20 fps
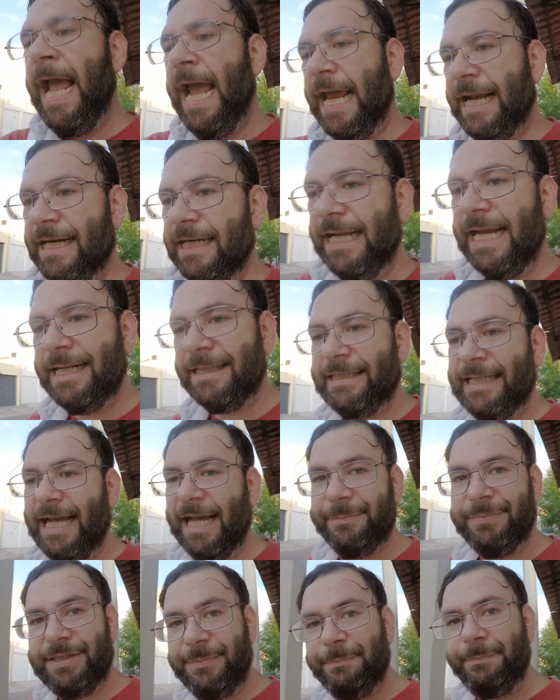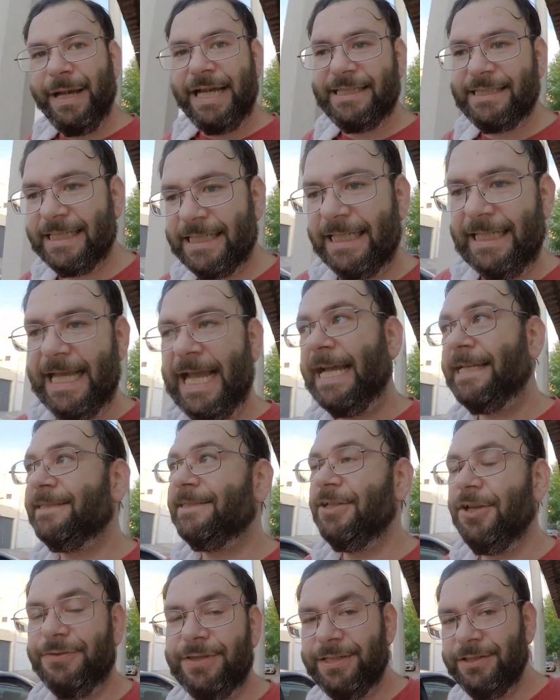And a lot of times it basically has
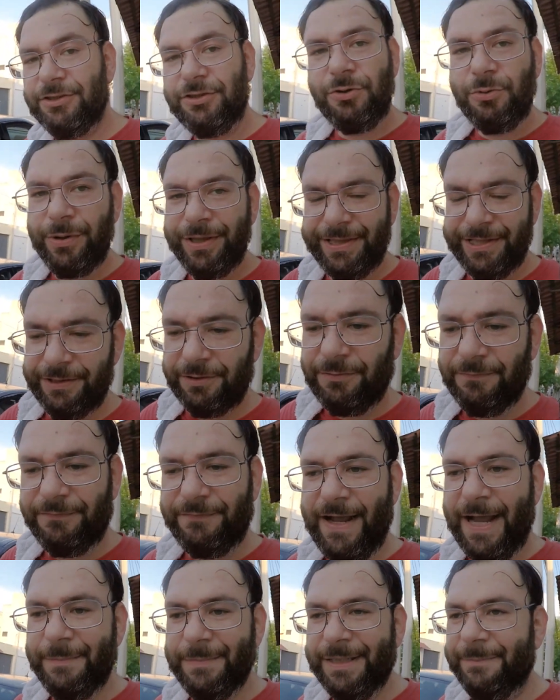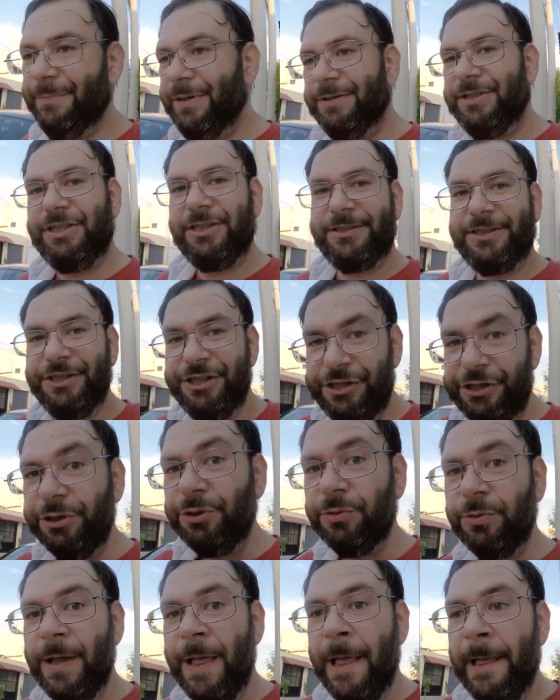nothing to do with your own family, but just
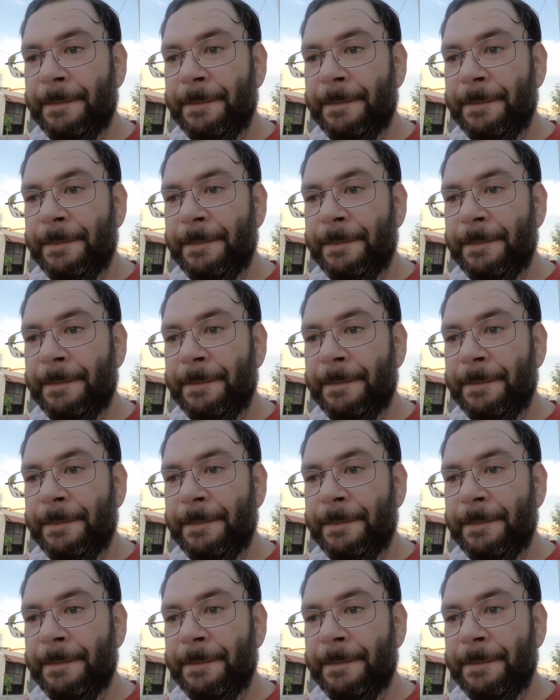you